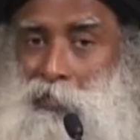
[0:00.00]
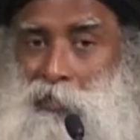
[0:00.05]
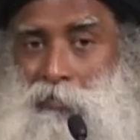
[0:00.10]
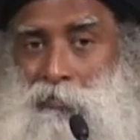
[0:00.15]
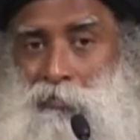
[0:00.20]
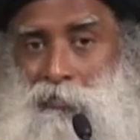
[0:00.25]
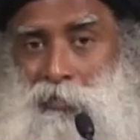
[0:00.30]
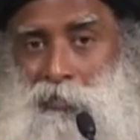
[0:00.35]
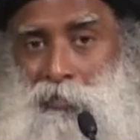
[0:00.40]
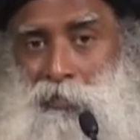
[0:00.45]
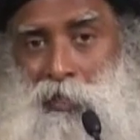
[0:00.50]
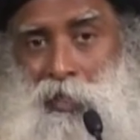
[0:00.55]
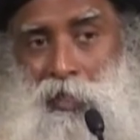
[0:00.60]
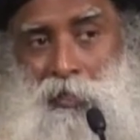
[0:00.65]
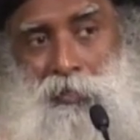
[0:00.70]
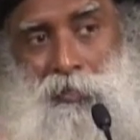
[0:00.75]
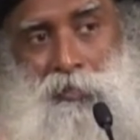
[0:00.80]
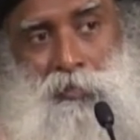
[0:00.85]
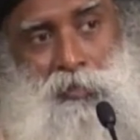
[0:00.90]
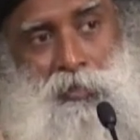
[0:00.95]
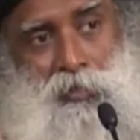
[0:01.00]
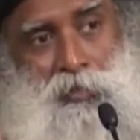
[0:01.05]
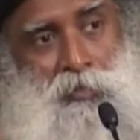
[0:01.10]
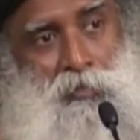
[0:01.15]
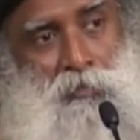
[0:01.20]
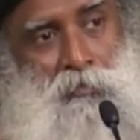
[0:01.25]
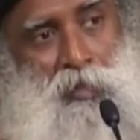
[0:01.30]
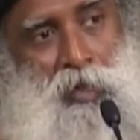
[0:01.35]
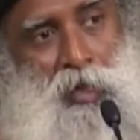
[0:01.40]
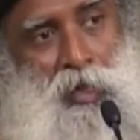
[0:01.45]
If you're not using
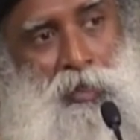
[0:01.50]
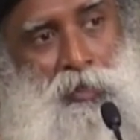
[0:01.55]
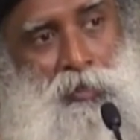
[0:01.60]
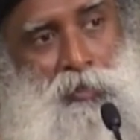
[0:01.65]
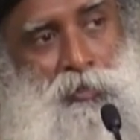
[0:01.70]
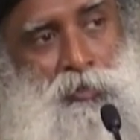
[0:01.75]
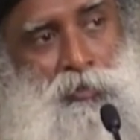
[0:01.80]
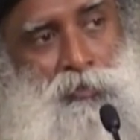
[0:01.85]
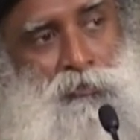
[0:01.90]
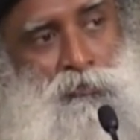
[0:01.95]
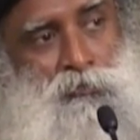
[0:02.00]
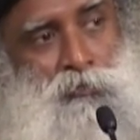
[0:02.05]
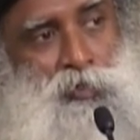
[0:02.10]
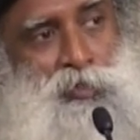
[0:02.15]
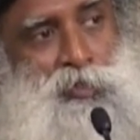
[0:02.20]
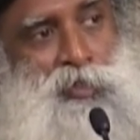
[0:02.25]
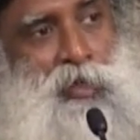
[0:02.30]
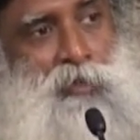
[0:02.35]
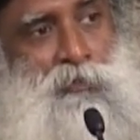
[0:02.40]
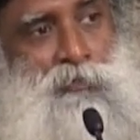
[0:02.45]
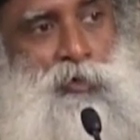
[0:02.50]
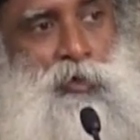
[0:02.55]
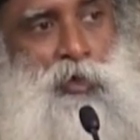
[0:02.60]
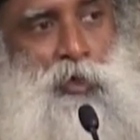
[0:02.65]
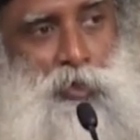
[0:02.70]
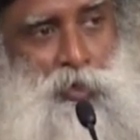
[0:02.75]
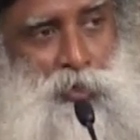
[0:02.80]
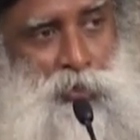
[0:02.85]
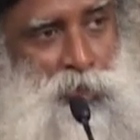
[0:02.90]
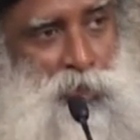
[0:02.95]
your mind for
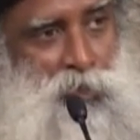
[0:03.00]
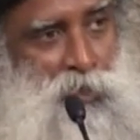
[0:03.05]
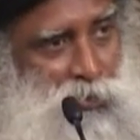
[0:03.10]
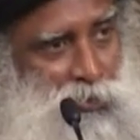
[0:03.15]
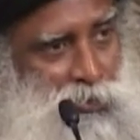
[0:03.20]
self-torture,